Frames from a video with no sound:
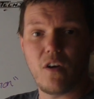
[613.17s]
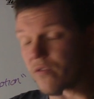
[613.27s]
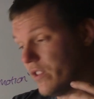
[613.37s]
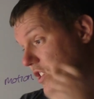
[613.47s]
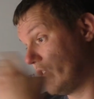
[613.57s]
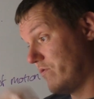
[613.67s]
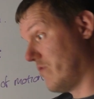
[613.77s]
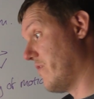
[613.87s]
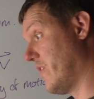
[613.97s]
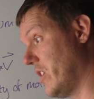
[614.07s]
on the,
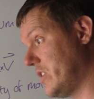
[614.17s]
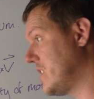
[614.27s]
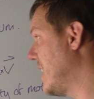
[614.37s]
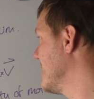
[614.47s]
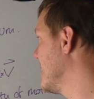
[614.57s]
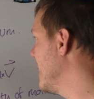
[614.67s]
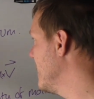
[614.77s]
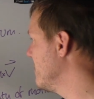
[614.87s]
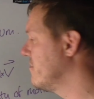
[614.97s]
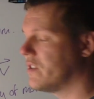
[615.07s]
the reverse side of
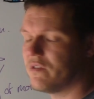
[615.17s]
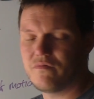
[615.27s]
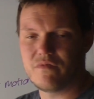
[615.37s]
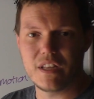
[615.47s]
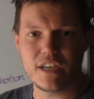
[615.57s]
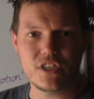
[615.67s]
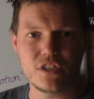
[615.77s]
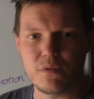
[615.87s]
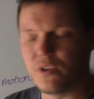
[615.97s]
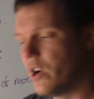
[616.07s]
that, in re
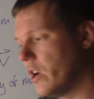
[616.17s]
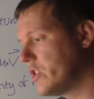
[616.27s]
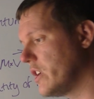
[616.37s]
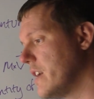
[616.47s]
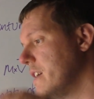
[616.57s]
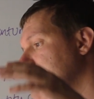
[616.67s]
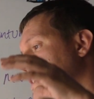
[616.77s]
relation to inertia,